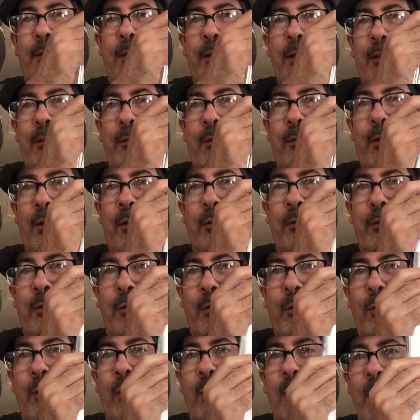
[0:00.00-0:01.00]
This is
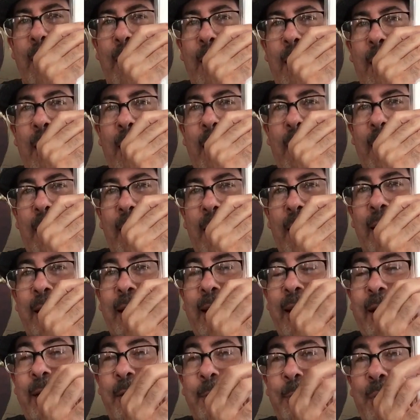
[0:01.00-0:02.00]
also a
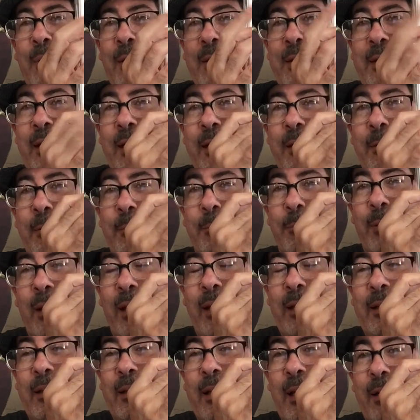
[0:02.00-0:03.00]
later printing,
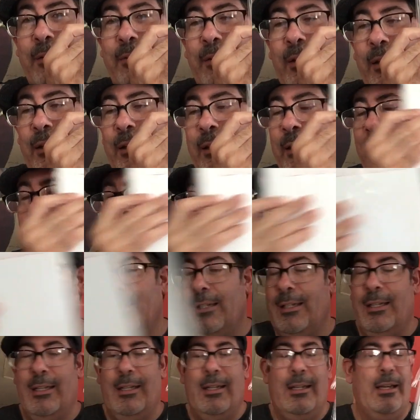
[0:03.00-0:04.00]
blank cover.
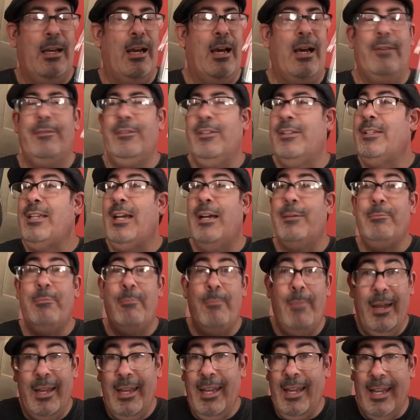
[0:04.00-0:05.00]
Off the top of
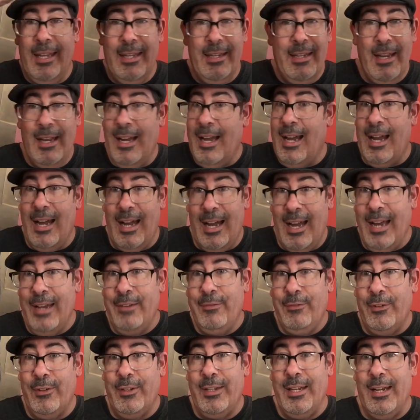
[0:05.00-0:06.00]
my head, I
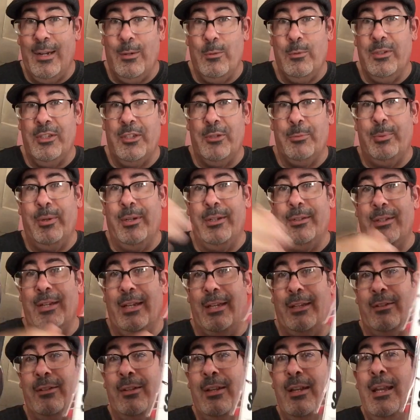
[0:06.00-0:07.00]
forget which
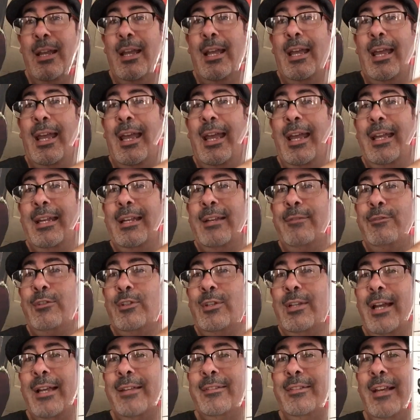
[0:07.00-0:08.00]
printings. And if
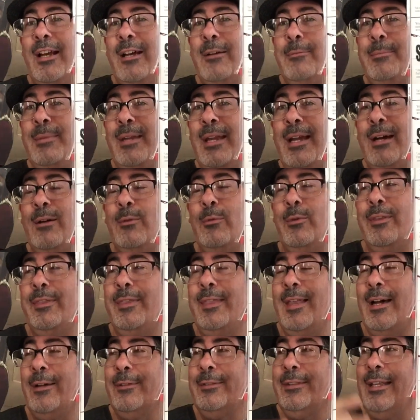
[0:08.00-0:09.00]
you guys help me out
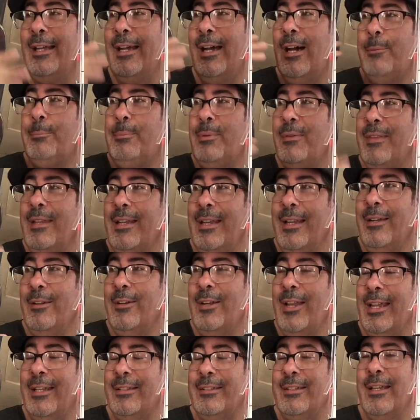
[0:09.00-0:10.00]
without the help of the
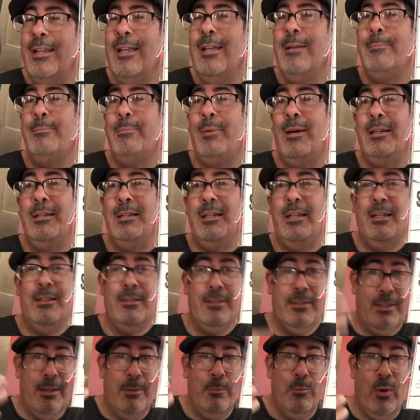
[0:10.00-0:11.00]
internet, but
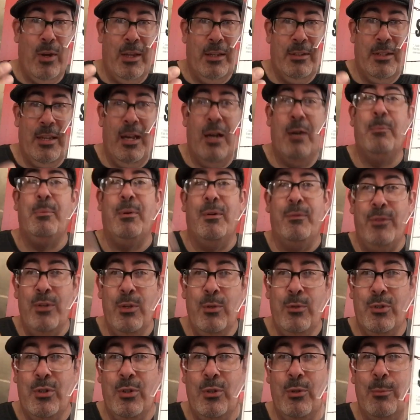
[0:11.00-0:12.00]
in some ways help of
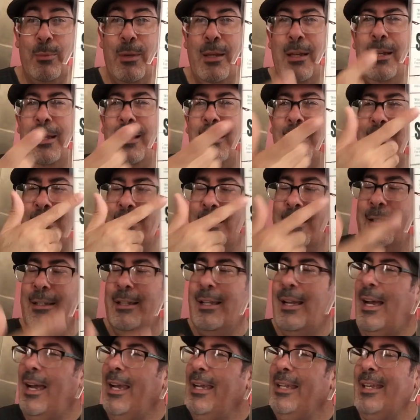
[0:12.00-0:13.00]
YouTube,
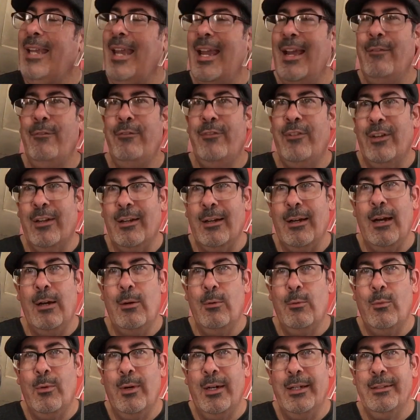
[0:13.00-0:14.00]
I can't figure
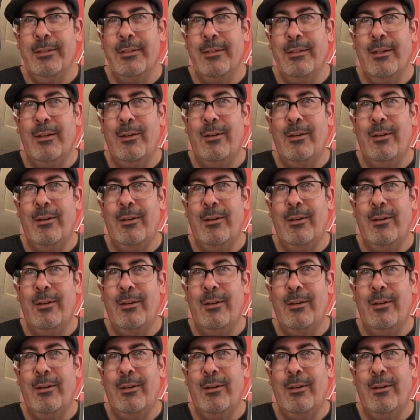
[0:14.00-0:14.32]
out what